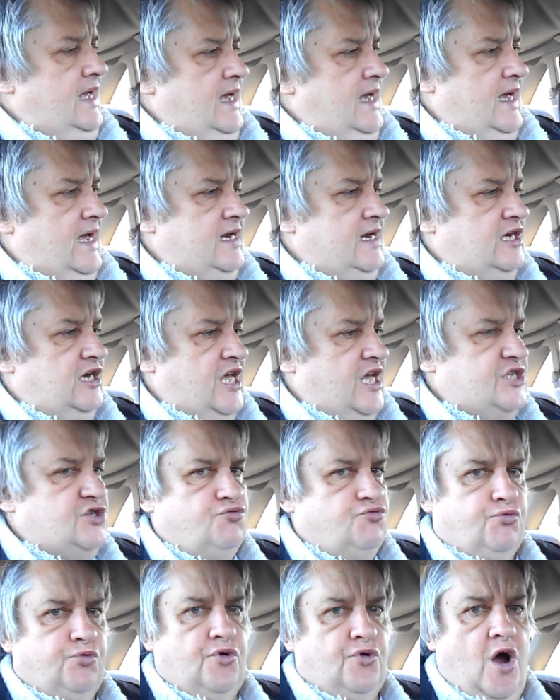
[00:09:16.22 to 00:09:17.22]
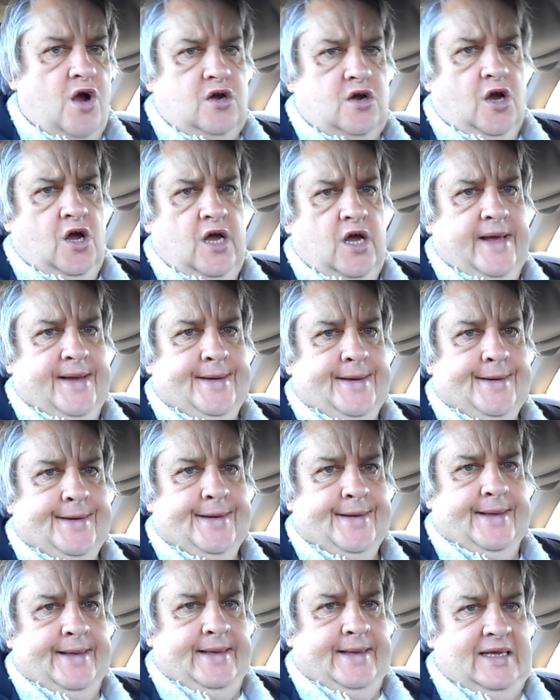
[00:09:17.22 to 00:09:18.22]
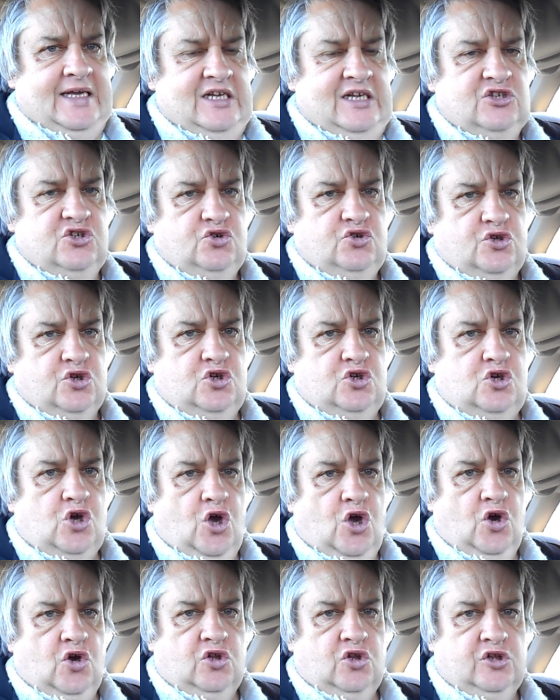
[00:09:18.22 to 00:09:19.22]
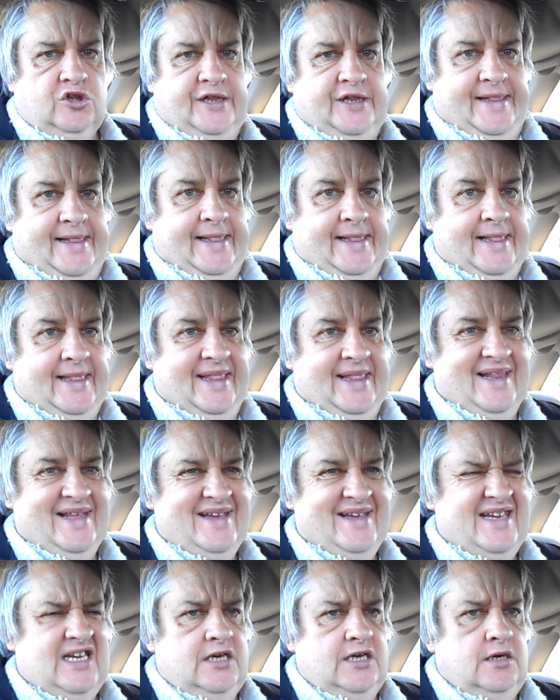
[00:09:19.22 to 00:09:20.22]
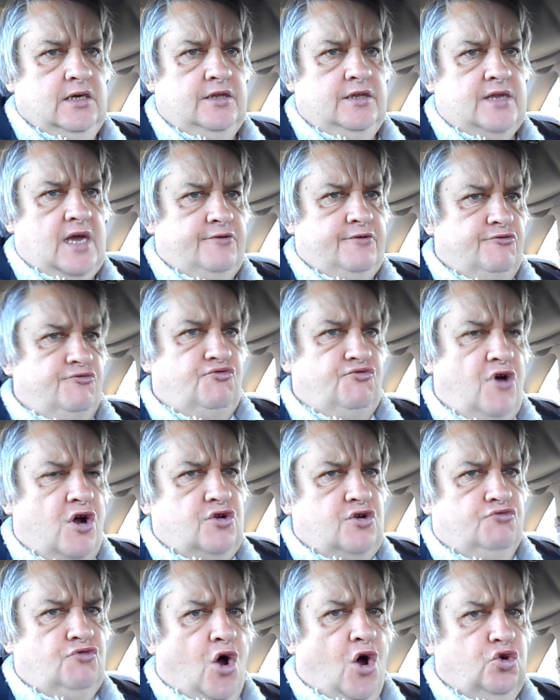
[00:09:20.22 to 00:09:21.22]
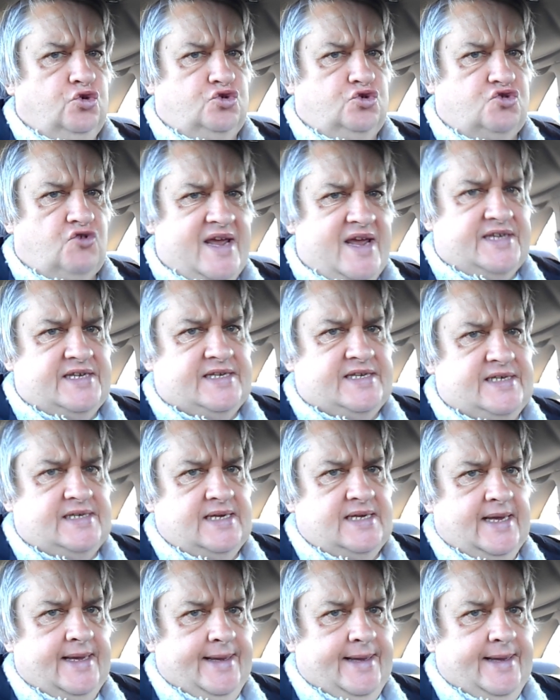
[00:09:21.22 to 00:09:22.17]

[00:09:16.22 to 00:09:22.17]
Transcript: And let's rock. To the girl in that rock and roll dress.